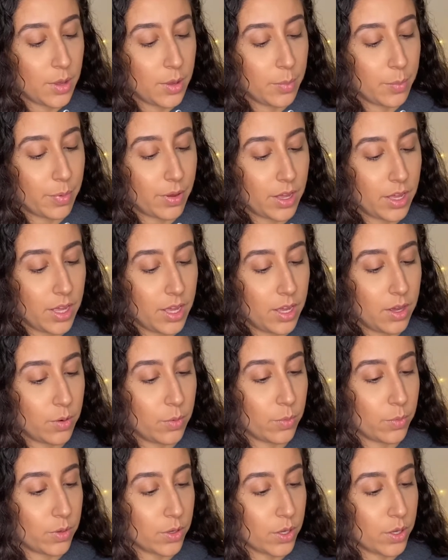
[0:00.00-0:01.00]
But
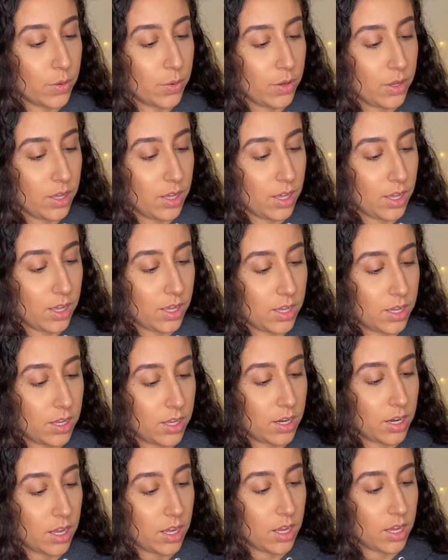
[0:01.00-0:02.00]
we'll go
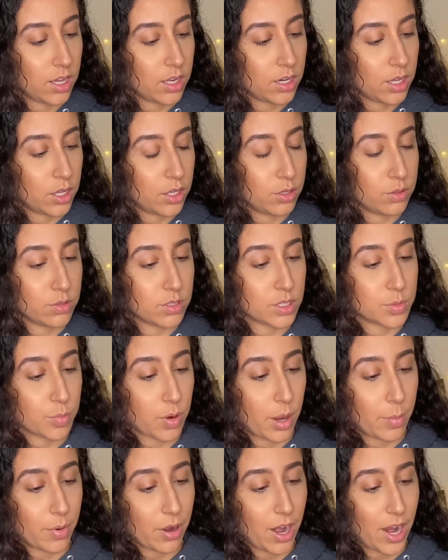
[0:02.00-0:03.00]
ahead and use this
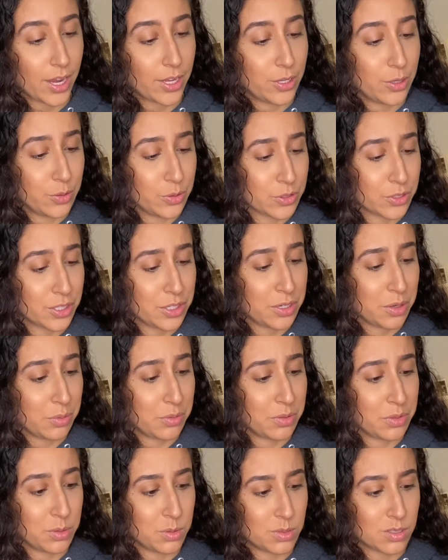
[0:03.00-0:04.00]
primer. I usually don't
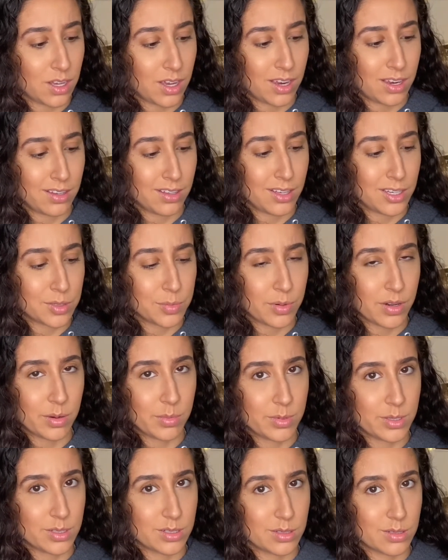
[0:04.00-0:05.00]
use eyelash
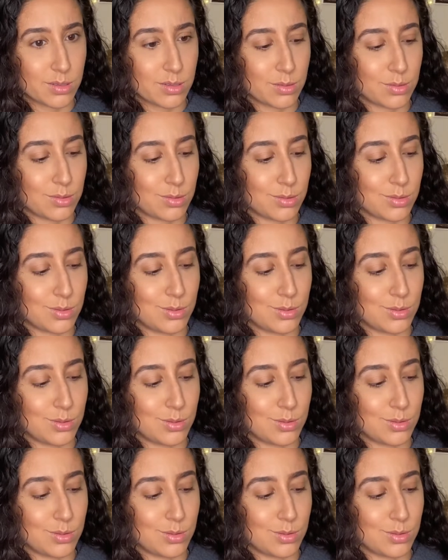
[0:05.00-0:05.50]
primers, so